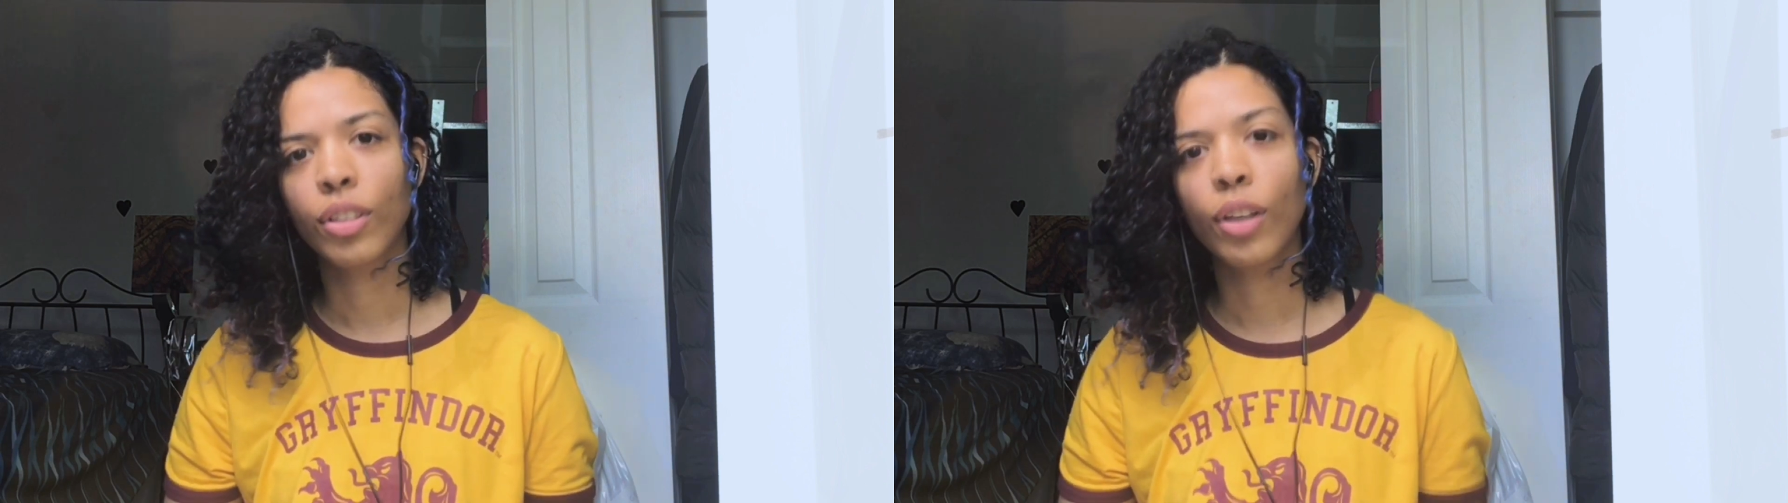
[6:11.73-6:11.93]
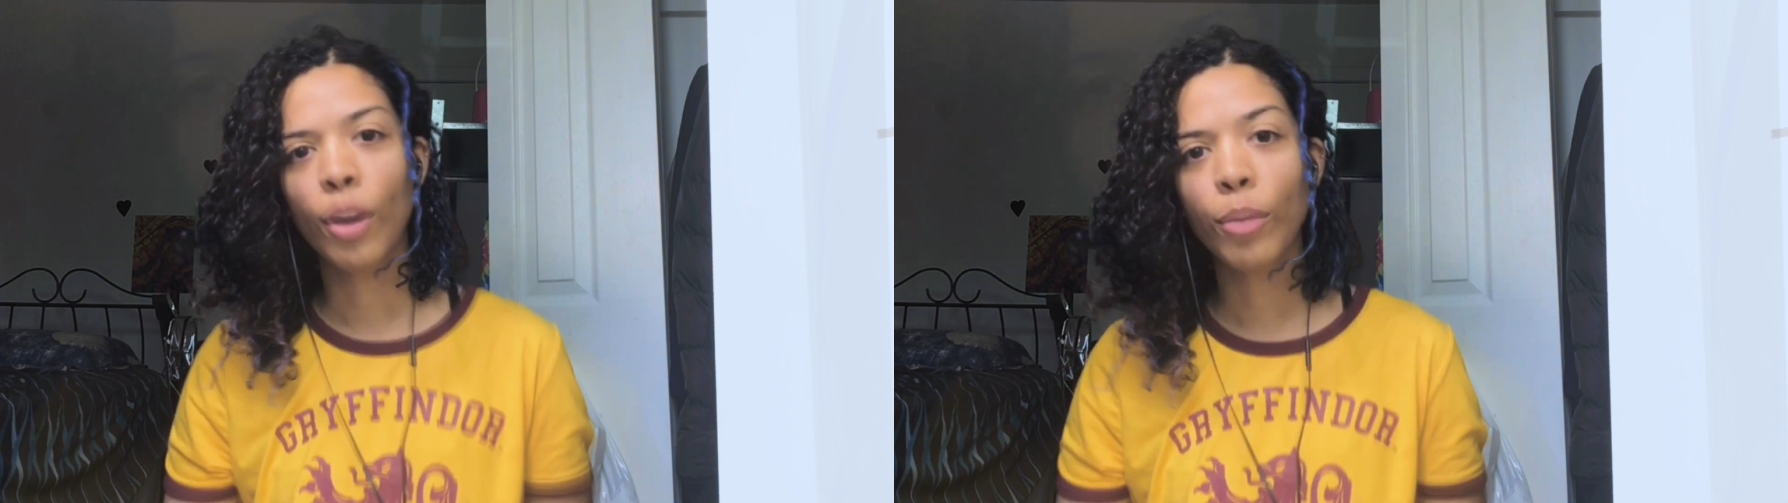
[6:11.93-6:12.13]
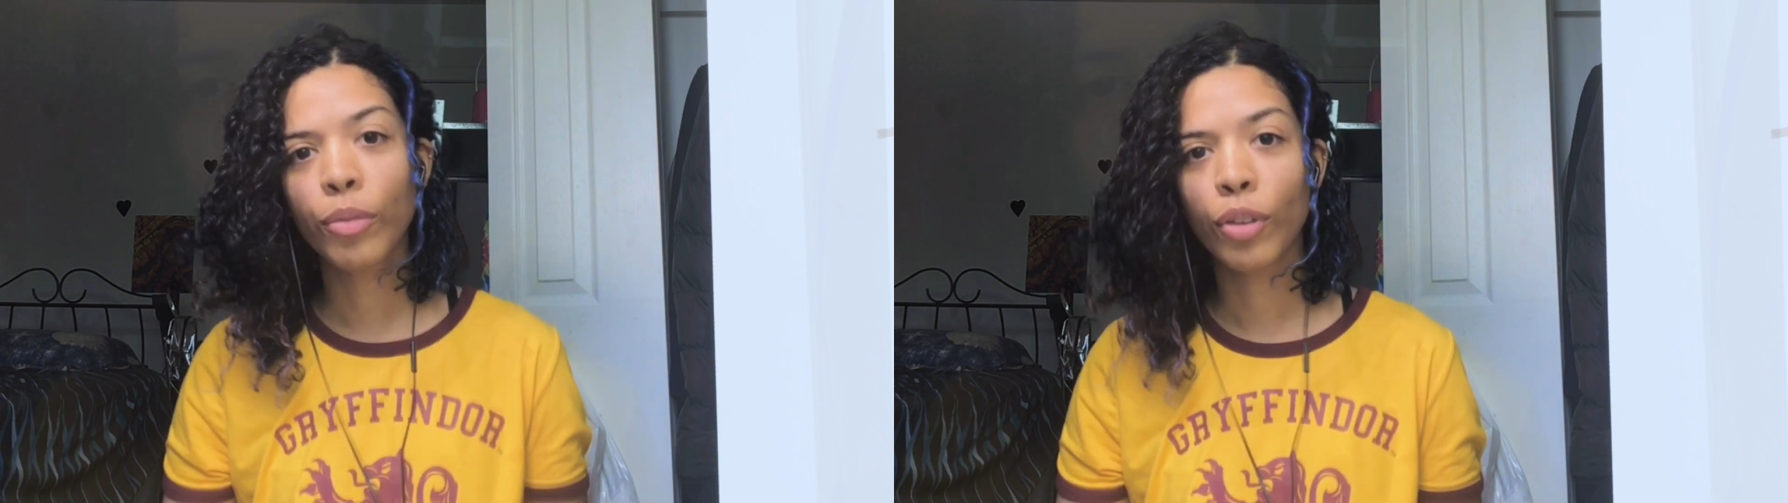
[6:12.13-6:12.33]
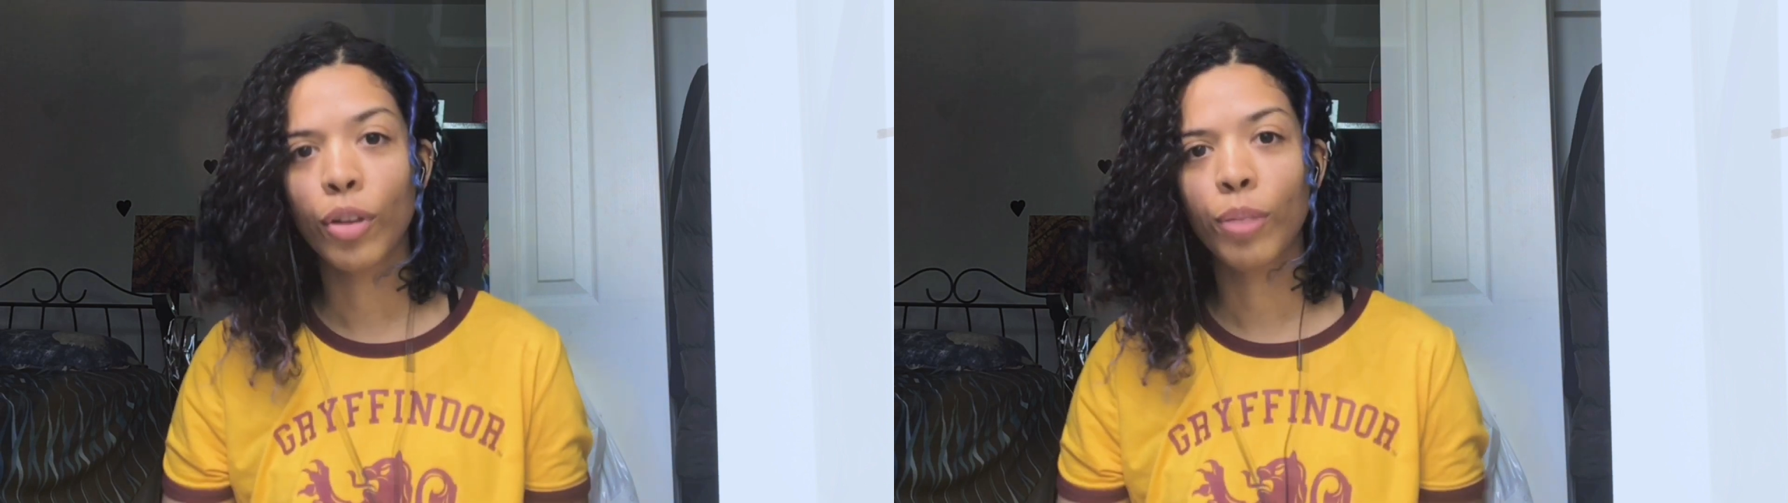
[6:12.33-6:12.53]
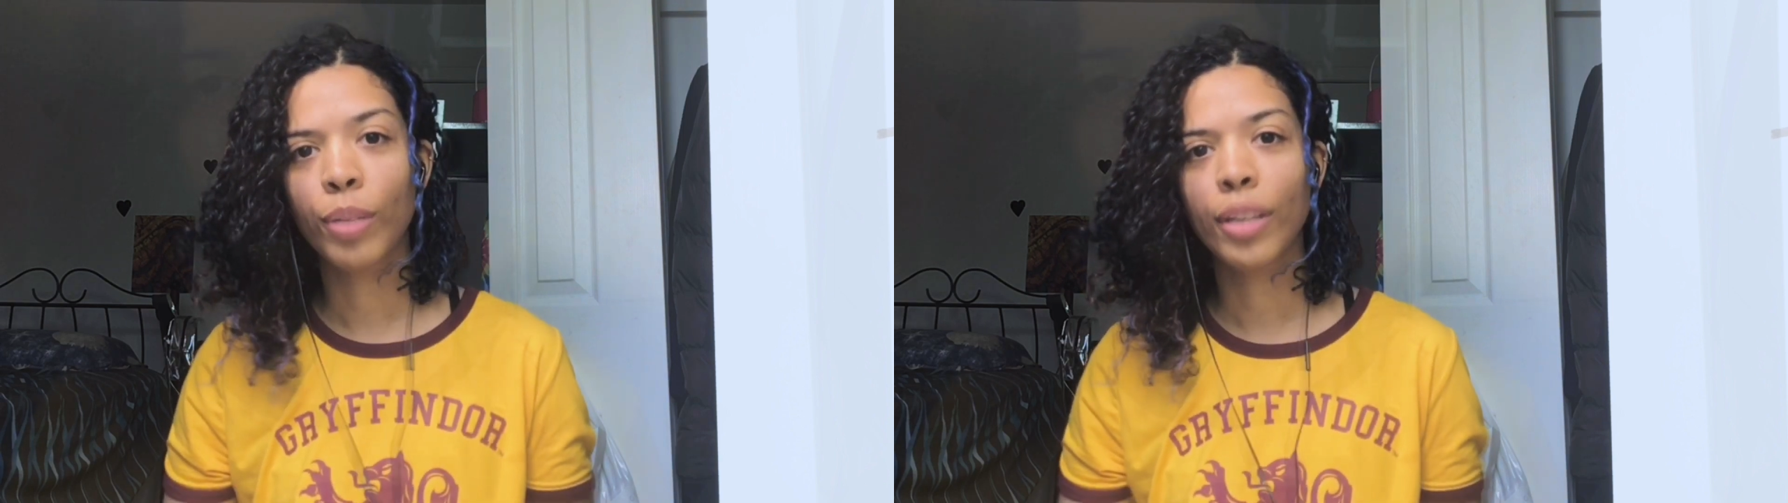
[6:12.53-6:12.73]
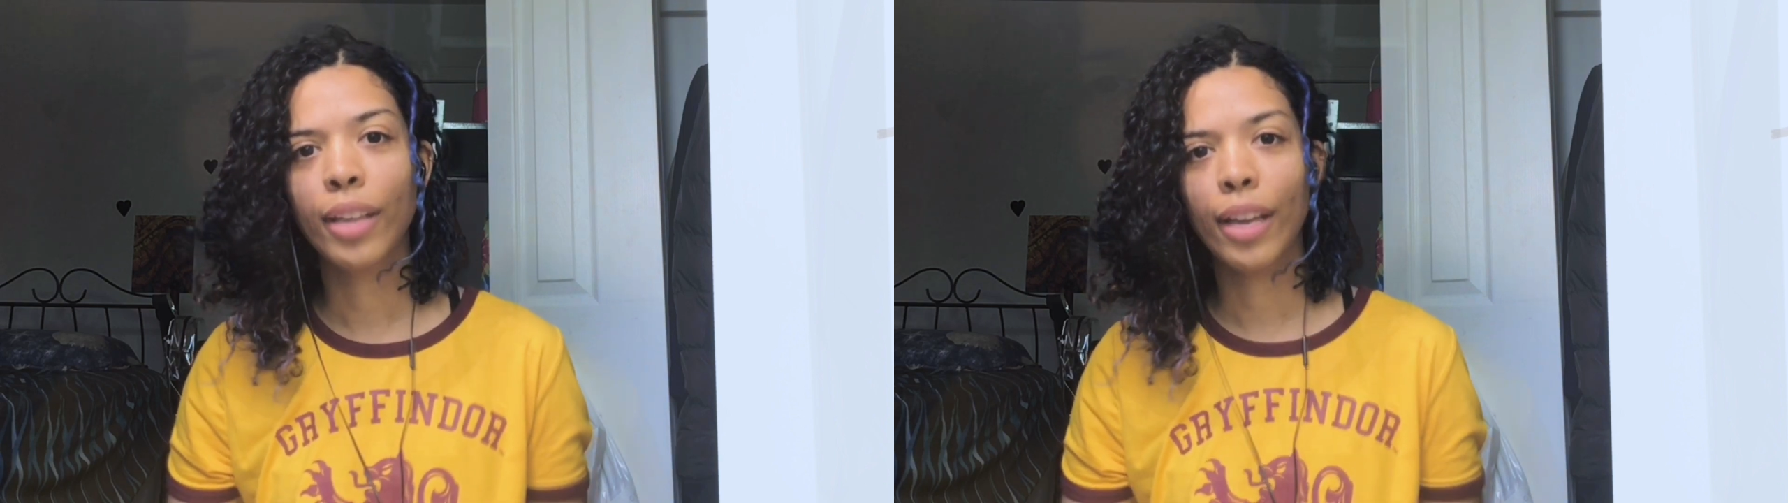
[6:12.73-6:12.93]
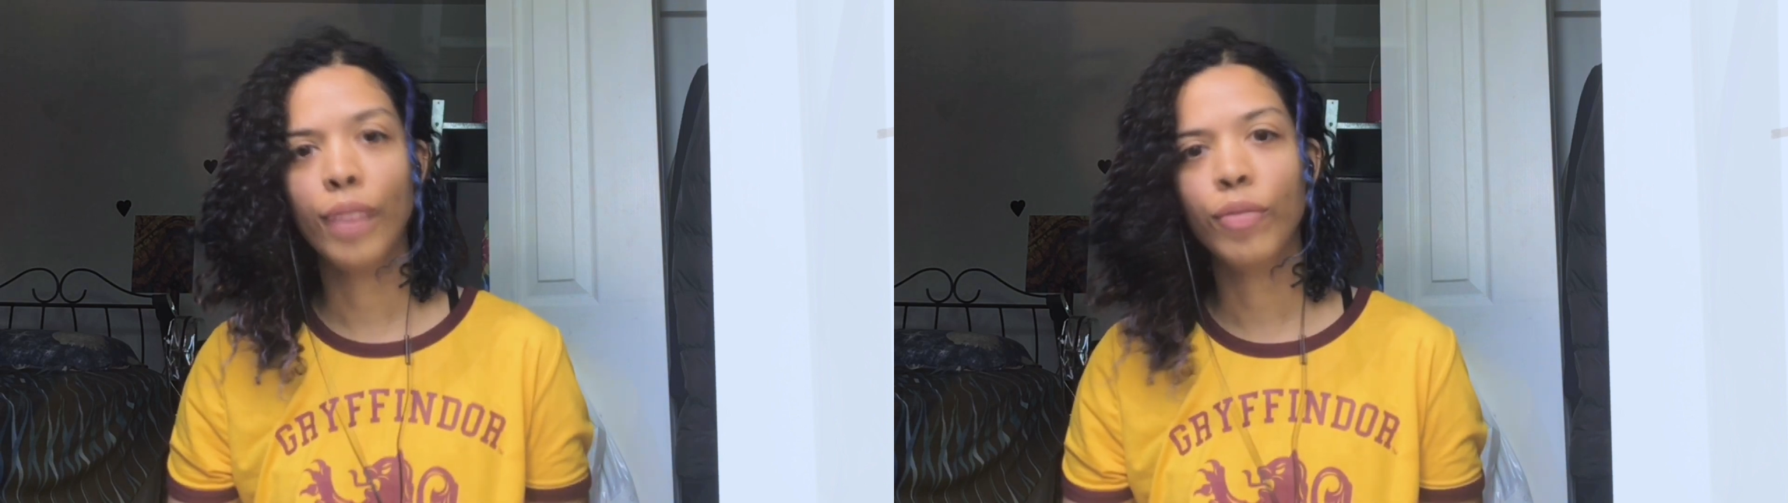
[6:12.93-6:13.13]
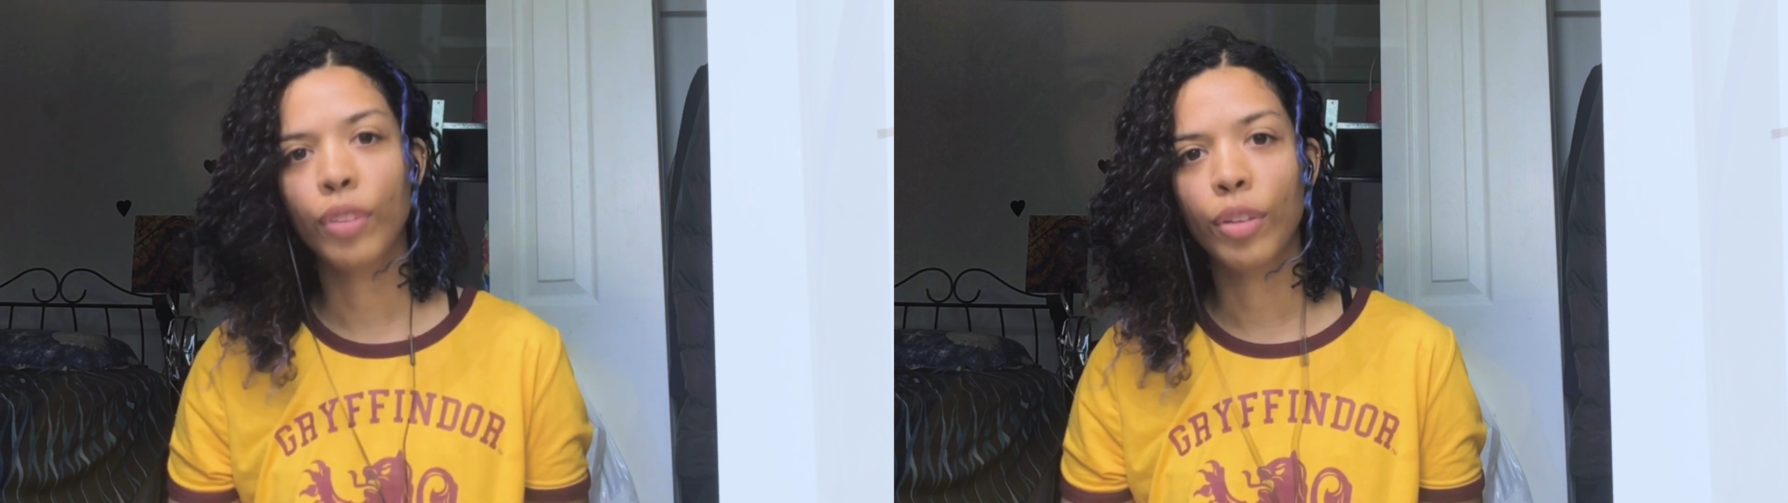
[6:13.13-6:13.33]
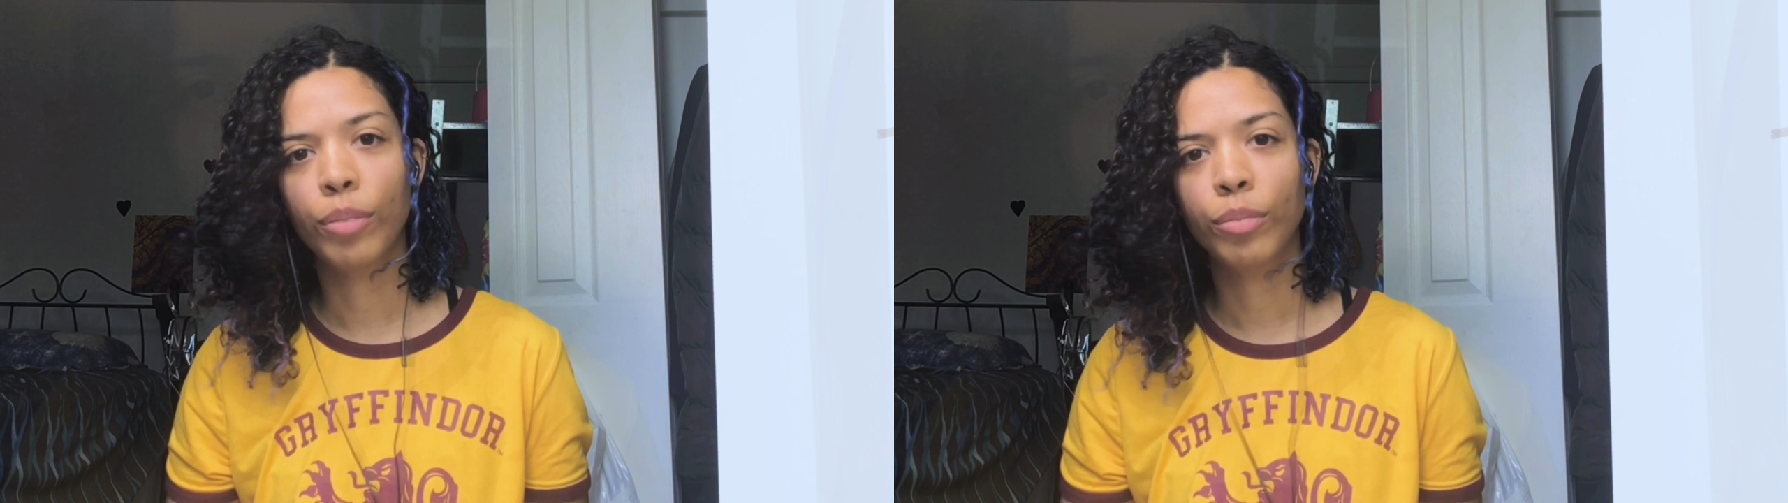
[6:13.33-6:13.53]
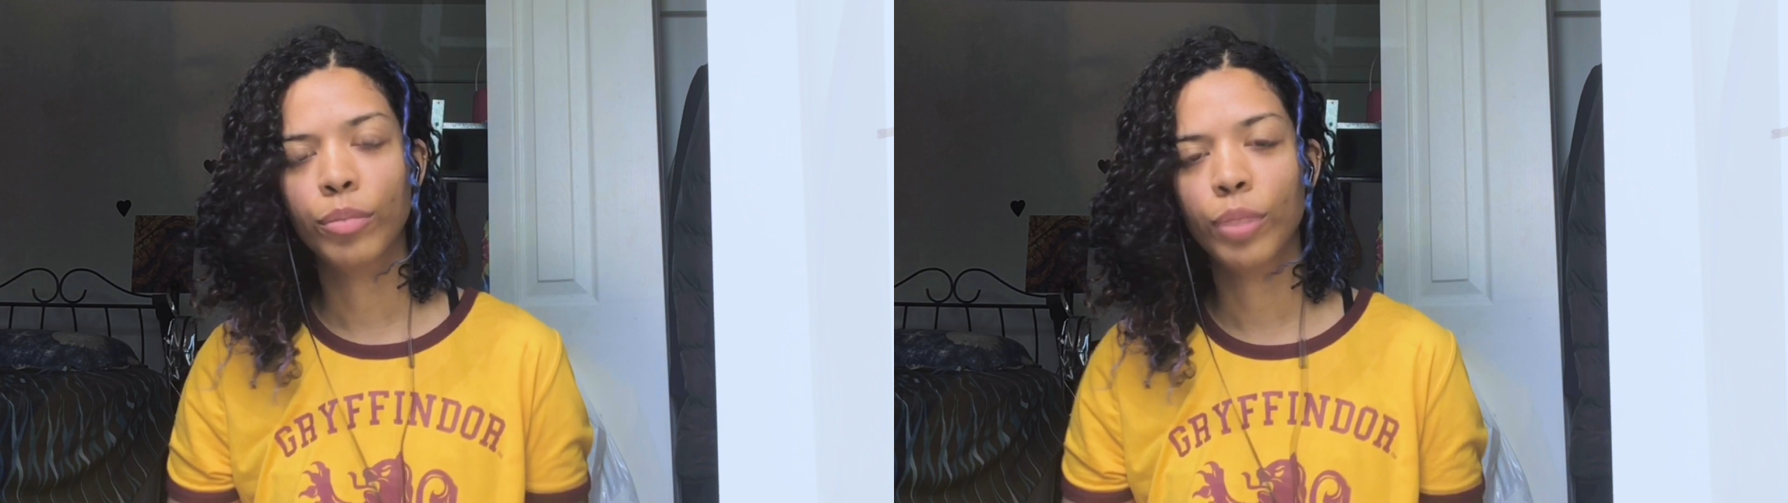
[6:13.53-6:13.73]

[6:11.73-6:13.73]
come from and came from,